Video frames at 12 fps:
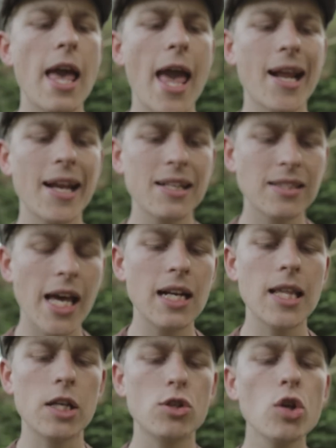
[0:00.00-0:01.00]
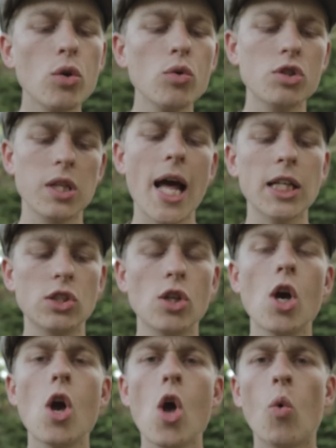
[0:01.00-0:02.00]
and I decided that 2 slots
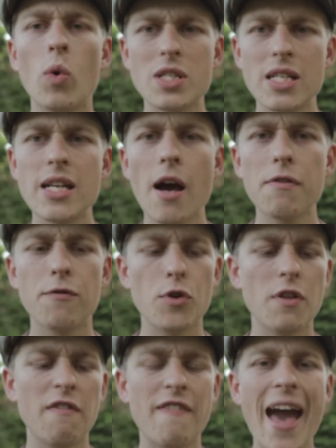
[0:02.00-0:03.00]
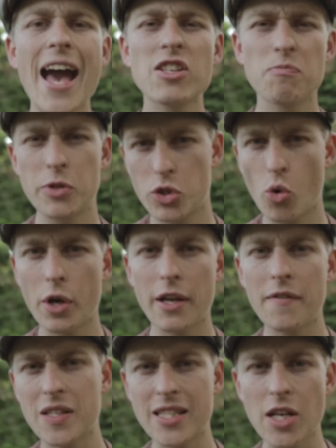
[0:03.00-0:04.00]
was enough for the vast majority
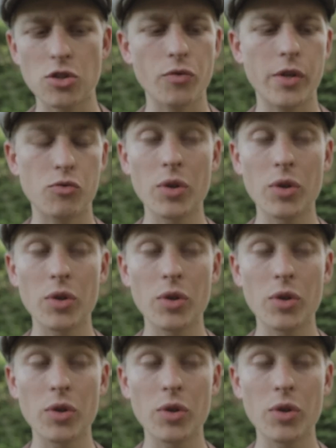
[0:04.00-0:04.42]
of accessories,